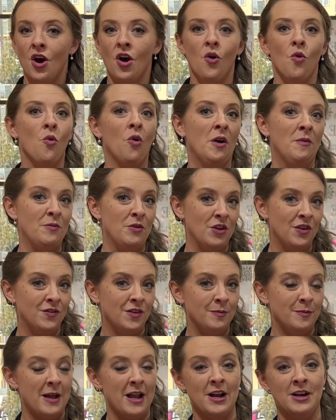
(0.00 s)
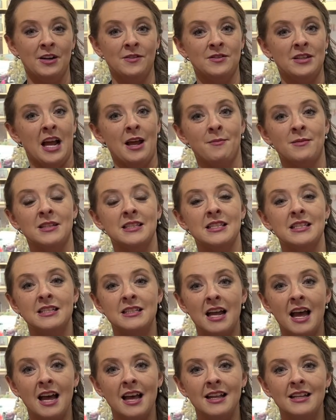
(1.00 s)
or a beautiful pair of diamond
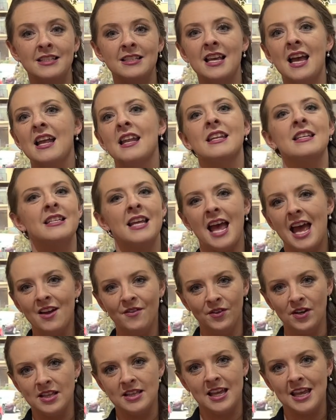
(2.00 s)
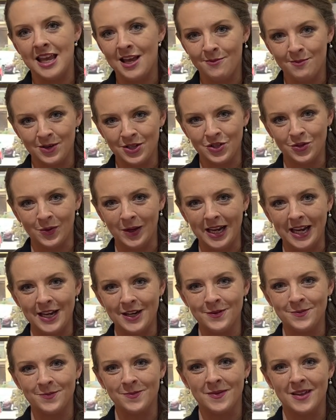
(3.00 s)
studs and everything in between.